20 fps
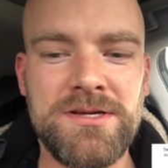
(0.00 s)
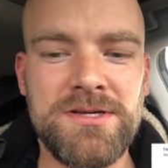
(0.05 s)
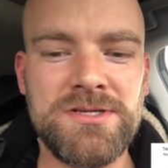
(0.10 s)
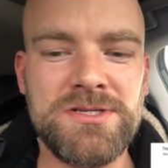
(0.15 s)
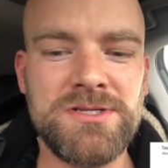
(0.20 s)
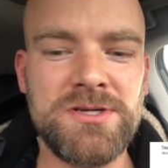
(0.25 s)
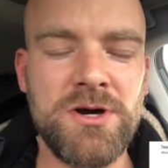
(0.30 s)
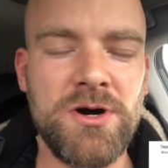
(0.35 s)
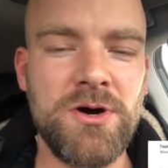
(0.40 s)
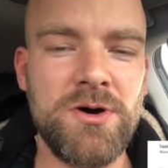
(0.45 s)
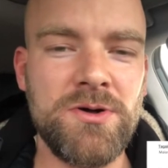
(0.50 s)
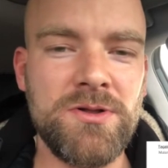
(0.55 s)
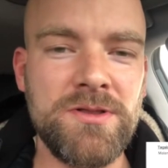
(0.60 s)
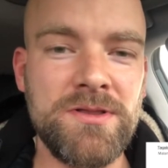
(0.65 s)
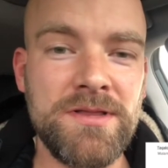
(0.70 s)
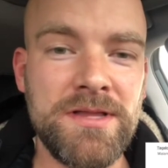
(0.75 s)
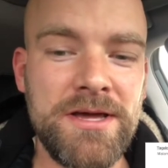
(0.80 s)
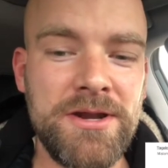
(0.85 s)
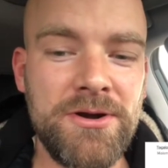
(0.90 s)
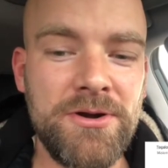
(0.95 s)
So,
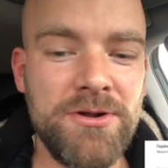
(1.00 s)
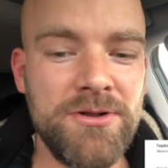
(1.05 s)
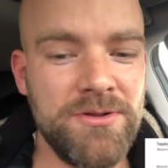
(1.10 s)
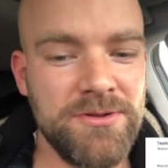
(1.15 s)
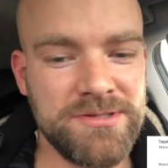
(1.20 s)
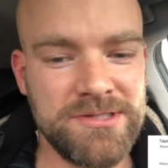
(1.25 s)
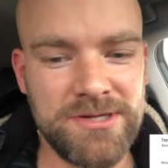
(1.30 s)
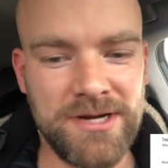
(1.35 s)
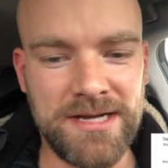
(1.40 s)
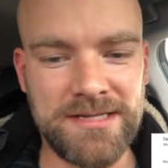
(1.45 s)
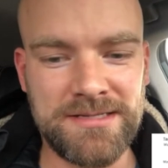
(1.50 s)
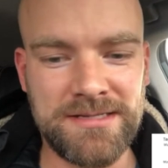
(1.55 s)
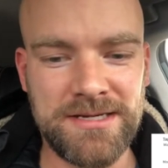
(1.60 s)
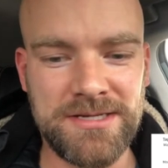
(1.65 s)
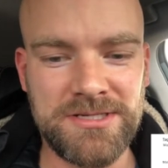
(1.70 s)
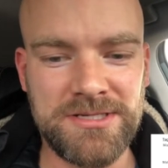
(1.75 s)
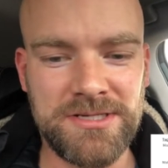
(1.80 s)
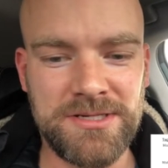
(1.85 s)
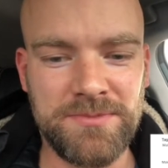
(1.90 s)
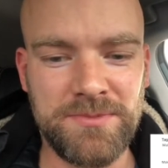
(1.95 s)
literal
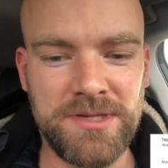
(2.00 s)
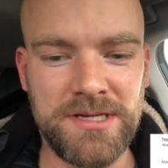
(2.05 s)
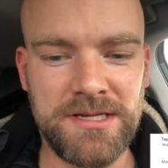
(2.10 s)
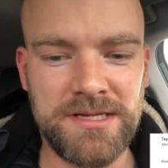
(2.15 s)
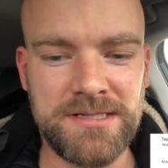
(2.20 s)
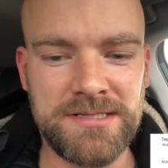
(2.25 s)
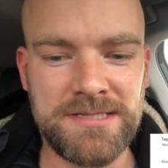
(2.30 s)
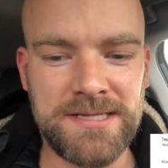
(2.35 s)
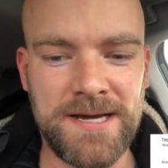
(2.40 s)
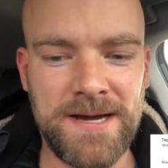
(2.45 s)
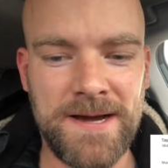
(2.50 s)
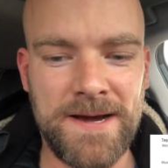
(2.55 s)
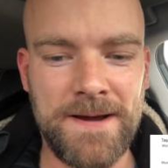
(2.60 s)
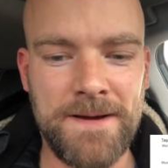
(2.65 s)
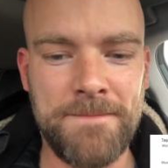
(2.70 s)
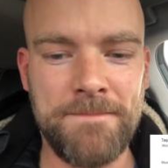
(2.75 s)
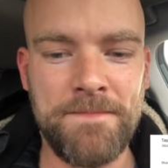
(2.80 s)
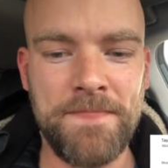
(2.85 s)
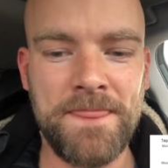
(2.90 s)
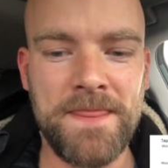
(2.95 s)
translation means
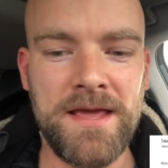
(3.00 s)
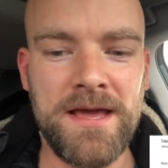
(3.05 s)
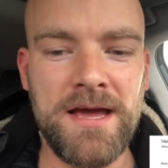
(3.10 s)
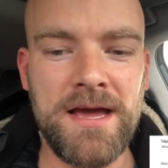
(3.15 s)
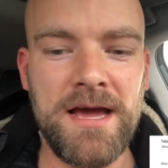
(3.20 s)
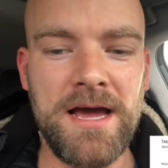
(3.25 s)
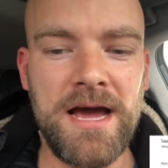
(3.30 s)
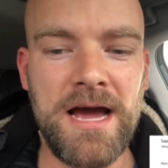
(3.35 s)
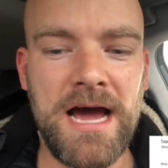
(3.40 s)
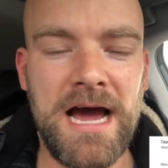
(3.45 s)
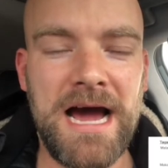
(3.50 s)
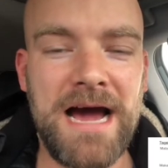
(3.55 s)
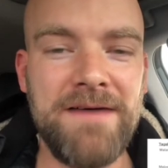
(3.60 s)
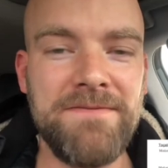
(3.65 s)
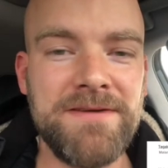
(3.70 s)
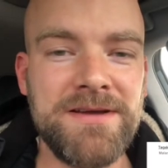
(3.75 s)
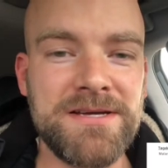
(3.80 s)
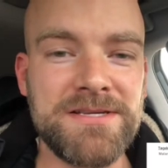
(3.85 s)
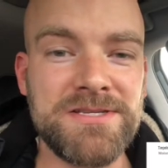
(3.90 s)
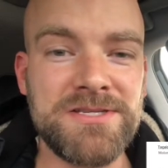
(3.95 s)

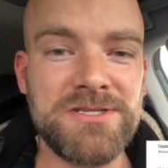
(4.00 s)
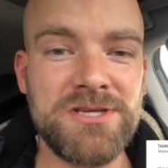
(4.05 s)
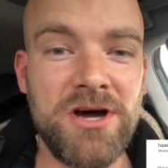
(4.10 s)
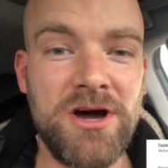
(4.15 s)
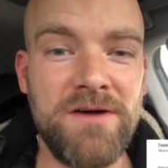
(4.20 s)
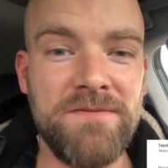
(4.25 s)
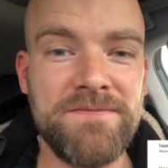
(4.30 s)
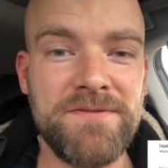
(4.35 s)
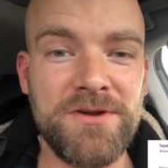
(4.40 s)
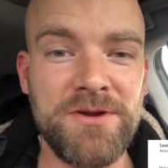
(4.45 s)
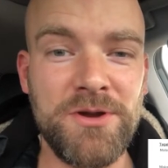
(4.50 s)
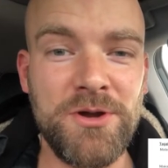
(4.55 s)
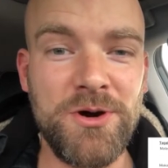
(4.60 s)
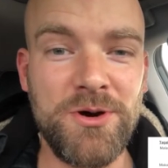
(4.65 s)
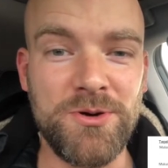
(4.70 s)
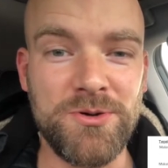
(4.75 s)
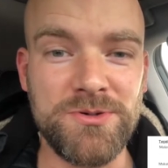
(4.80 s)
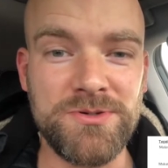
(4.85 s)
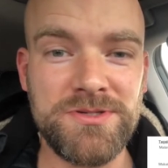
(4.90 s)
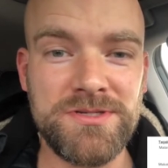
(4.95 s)
having a soft
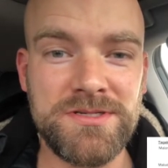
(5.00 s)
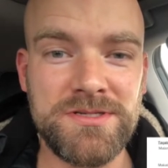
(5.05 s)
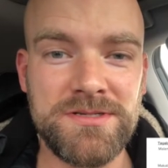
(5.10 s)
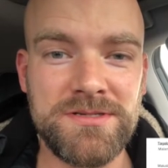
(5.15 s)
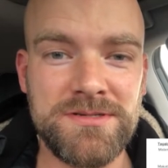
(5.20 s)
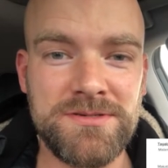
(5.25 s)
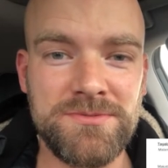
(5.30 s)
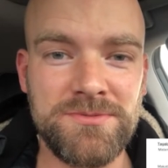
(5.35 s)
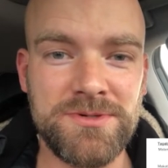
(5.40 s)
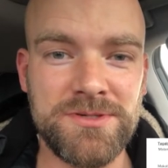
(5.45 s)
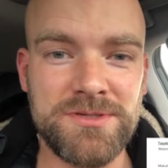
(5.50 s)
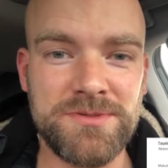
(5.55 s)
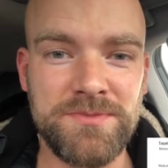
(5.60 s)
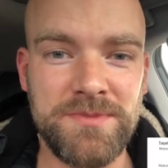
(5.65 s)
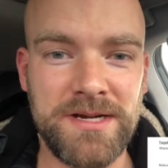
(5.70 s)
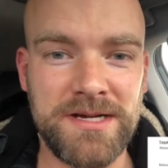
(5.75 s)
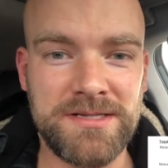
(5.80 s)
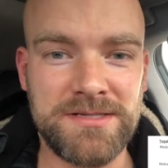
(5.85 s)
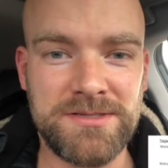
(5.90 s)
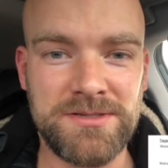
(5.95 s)
nose, which
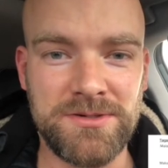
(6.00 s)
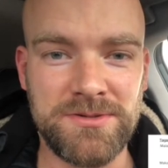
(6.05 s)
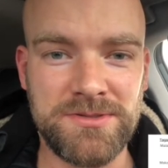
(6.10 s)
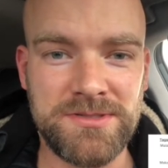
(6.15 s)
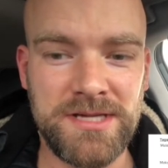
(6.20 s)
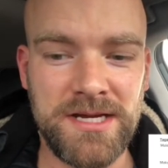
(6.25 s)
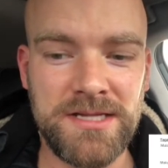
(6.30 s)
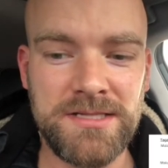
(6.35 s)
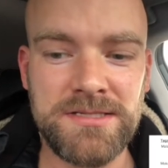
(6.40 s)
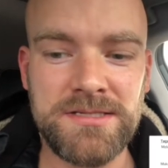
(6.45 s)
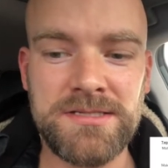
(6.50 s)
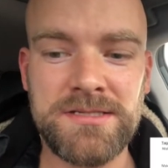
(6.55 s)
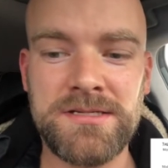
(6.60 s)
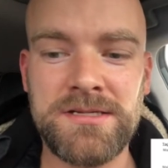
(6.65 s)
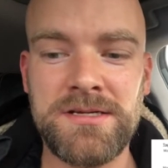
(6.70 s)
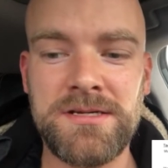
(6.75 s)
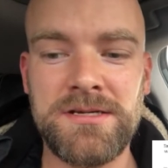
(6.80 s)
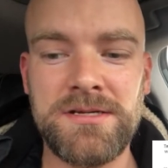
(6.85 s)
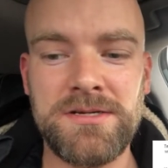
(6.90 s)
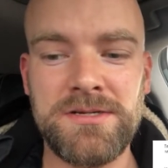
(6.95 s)
makes no sense.
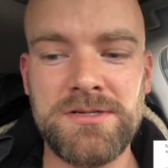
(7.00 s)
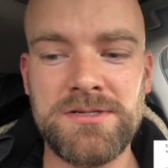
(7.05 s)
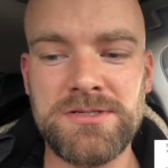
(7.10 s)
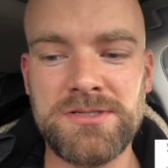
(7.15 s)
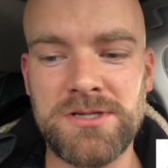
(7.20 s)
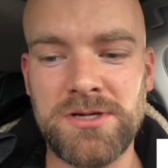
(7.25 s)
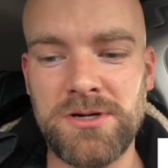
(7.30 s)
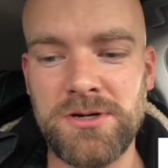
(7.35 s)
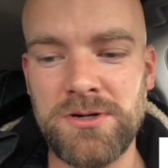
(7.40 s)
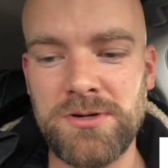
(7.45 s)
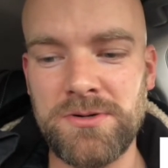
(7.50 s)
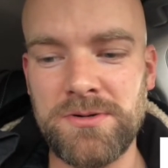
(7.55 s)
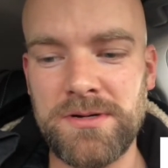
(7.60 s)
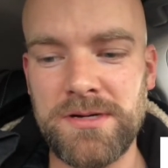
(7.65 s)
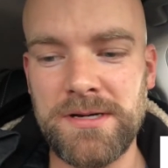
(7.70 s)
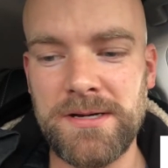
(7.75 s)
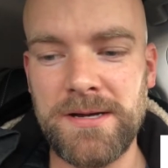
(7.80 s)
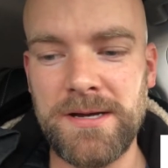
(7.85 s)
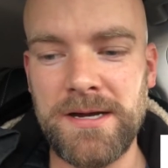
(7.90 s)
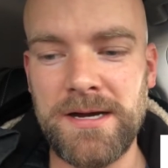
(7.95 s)
So,
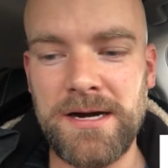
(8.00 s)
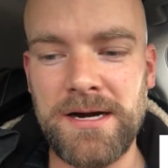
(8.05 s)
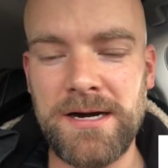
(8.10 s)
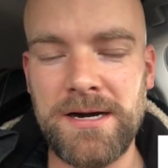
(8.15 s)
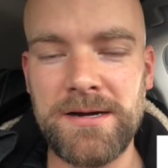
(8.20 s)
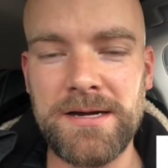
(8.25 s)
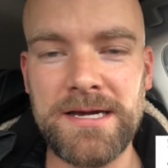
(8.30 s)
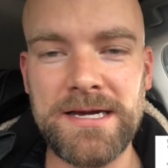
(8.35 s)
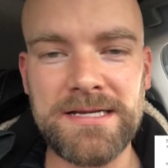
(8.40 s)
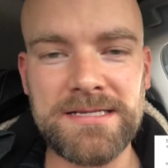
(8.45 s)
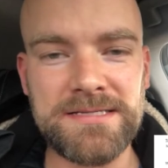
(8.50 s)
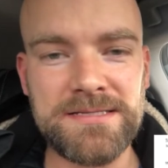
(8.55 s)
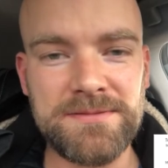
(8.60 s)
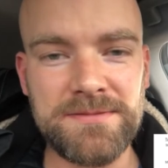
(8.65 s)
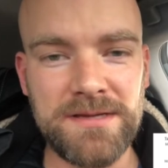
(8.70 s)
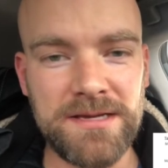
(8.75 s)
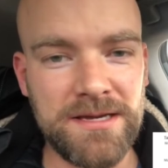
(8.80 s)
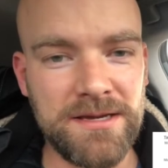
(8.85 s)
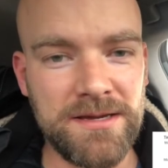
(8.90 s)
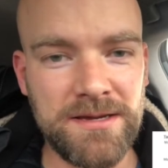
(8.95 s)

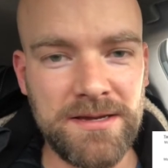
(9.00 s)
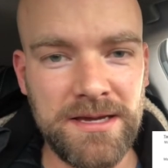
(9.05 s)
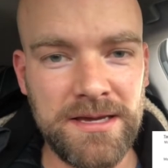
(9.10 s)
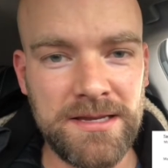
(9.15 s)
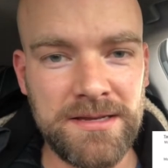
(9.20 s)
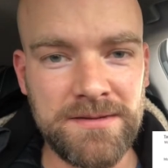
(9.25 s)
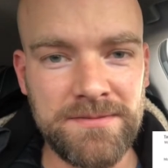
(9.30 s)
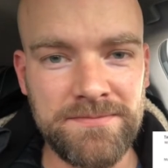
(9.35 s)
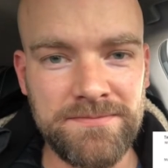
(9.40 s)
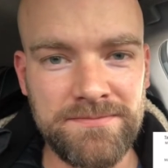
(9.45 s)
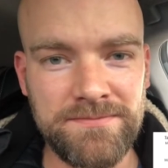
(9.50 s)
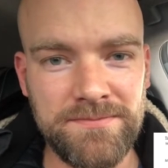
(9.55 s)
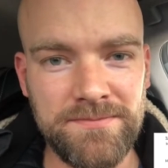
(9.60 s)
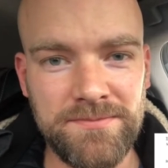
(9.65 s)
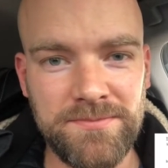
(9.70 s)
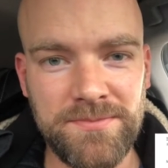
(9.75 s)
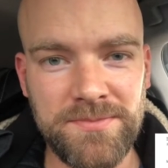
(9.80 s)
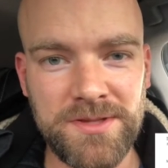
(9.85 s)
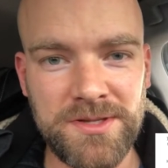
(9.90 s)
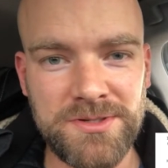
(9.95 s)
it's in
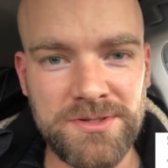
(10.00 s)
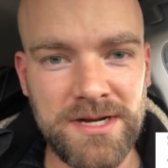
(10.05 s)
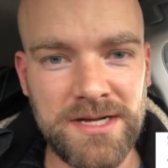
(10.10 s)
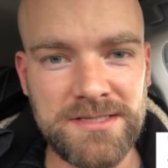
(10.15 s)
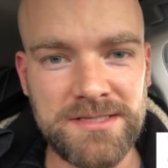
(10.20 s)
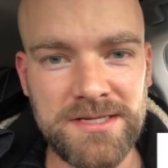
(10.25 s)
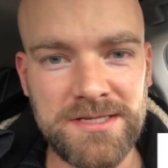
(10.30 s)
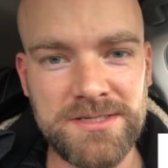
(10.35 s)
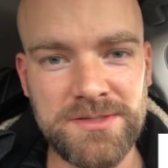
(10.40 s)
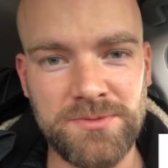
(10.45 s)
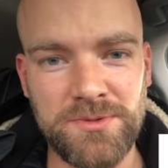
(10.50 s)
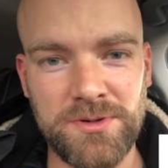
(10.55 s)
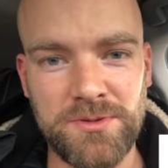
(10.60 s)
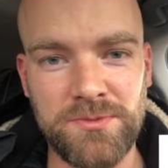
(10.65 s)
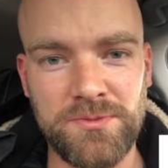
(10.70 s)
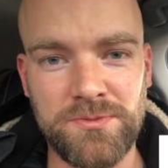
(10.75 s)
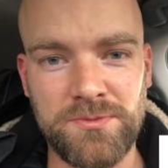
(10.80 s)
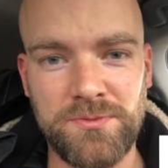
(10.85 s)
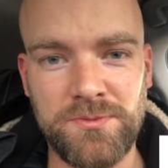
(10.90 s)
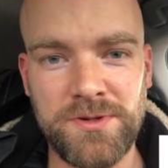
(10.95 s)
the translation,
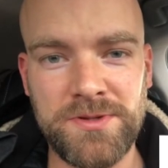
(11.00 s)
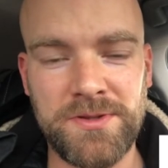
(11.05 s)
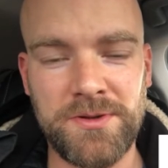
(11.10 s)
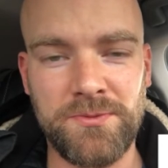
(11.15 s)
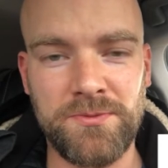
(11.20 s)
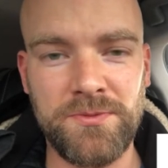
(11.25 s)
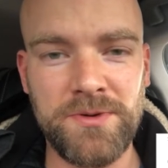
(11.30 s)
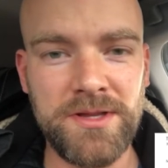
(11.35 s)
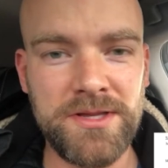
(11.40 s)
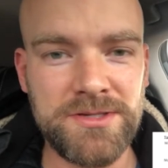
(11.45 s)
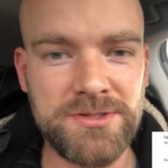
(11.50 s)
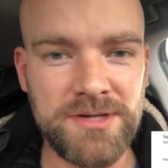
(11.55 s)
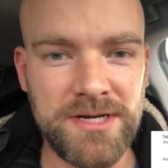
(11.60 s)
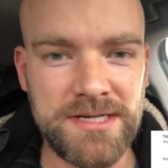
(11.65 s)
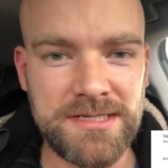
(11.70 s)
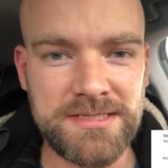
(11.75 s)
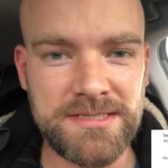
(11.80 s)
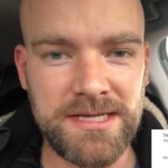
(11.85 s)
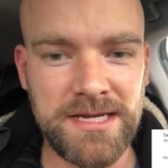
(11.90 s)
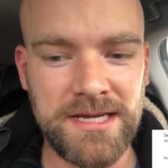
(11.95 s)
what they're really trying
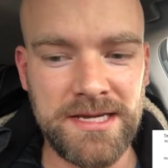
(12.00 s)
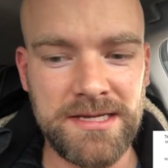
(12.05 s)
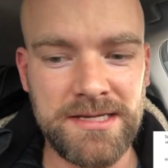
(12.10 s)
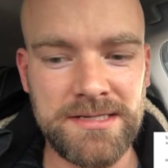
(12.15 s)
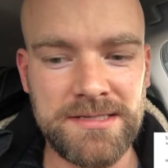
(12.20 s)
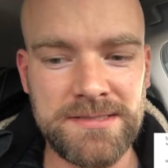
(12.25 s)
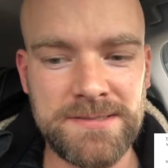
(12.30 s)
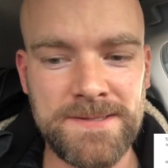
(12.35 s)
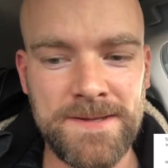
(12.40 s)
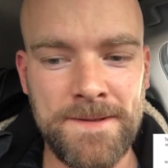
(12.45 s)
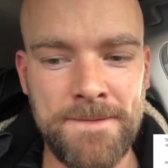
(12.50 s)
to say is